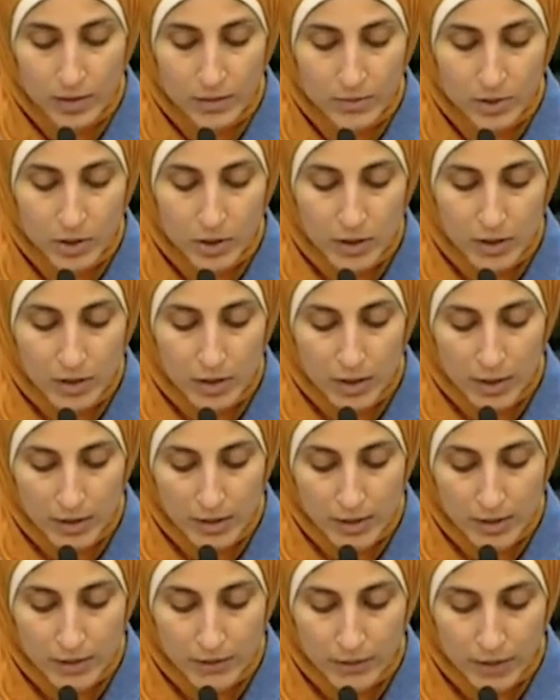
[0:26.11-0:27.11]
the Michigan
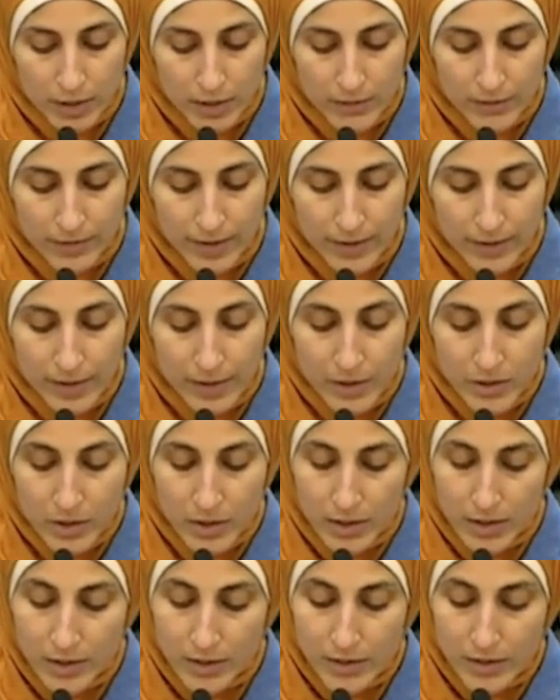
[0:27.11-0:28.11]
Caucus of Rank and File
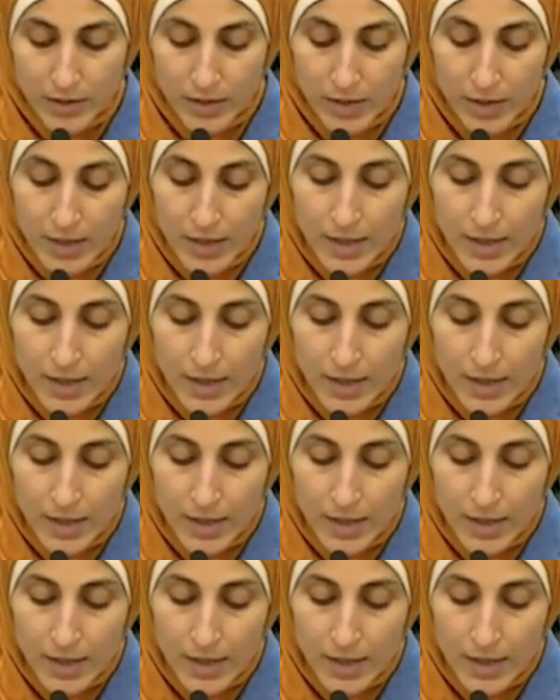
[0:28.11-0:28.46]
Educators.